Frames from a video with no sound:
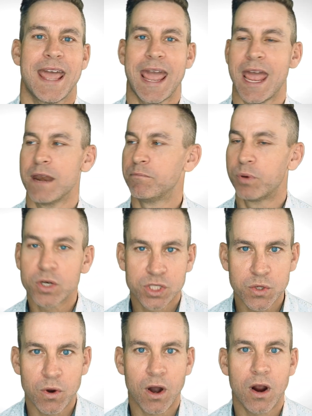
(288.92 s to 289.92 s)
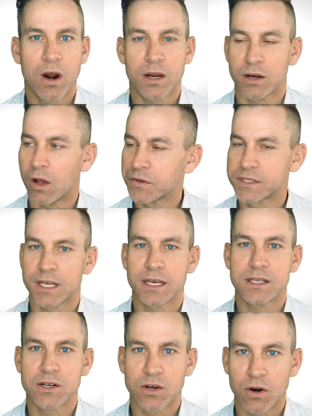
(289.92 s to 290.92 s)
and push too hard, and all of a
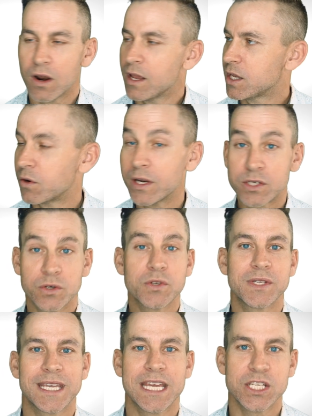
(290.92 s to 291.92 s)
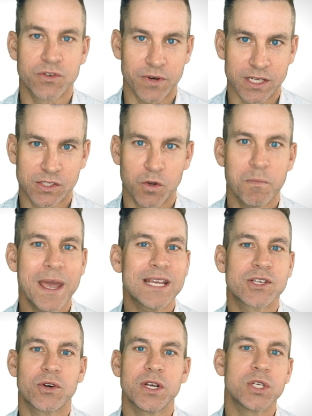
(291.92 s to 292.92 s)
sudden you're introducing injuries. So make
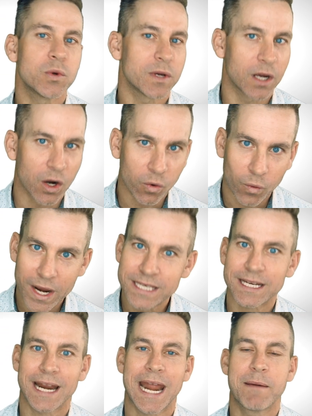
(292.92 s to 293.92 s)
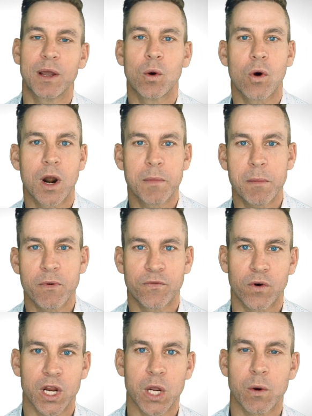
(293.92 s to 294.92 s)
sure you're doing a great dynamic warm up
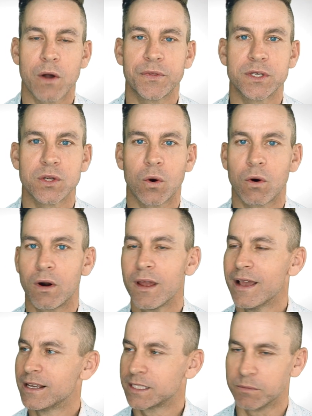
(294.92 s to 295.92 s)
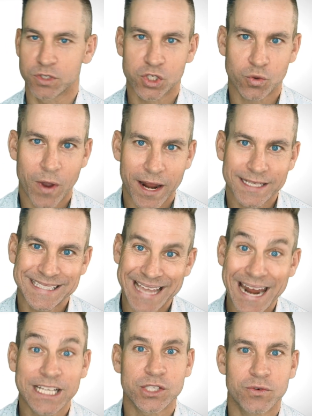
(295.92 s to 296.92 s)
before you go out the door, some
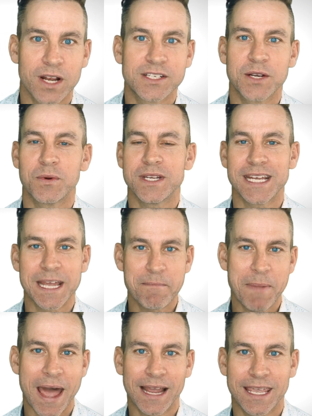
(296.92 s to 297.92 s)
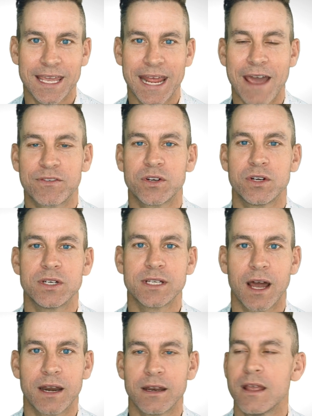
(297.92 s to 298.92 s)
static stretching when you get back in after you're
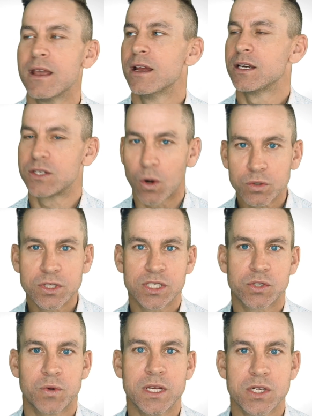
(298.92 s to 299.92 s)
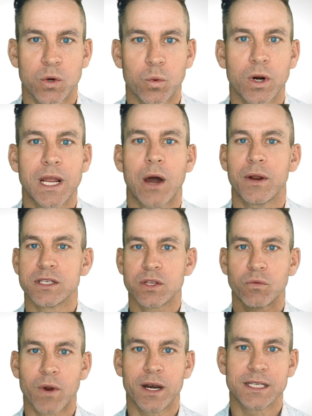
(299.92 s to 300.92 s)
done. Don't just treat your workout as
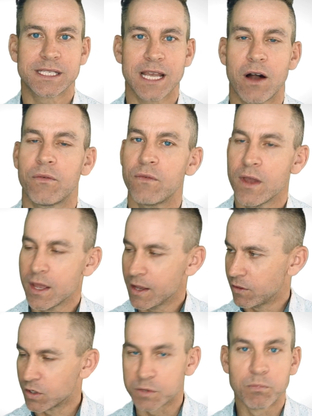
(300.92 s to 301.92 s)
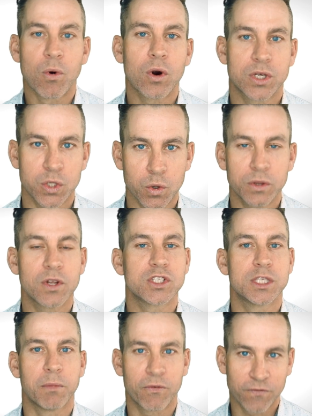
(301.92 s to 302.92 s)
the run itself. There's more to it.
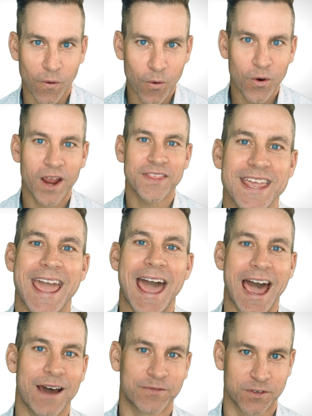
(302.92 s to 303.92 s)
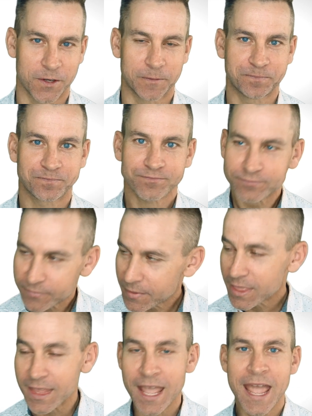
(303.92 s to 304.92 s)
There's the before the after.
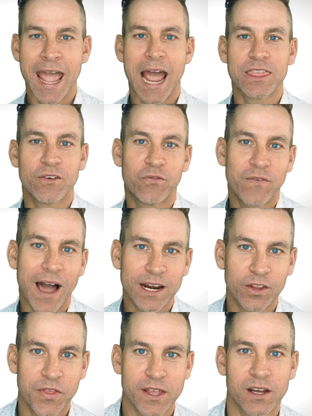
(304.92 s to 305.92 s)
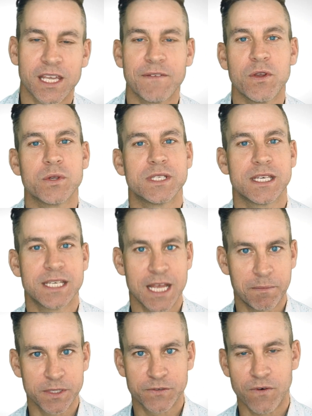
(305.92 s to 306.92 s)
And the final thing I'll give you as a
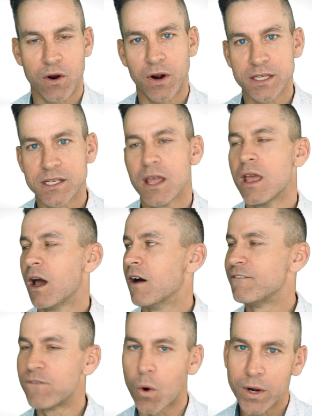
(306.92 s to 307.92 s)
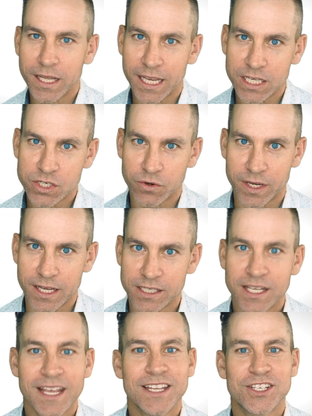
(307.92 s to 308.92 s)
tip as far as avoiding injury
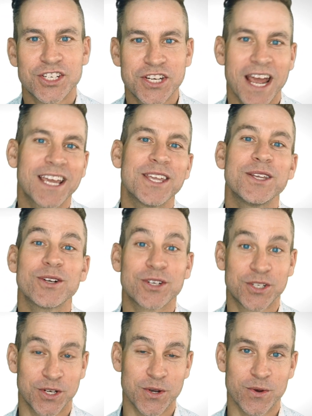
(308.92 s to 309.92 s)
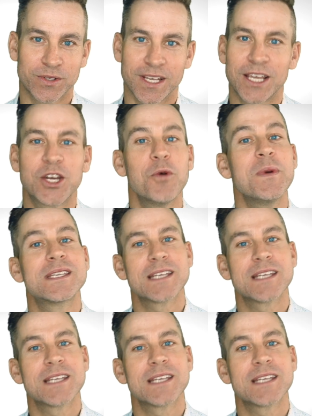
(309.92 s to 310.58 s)
is check your shoes. It could be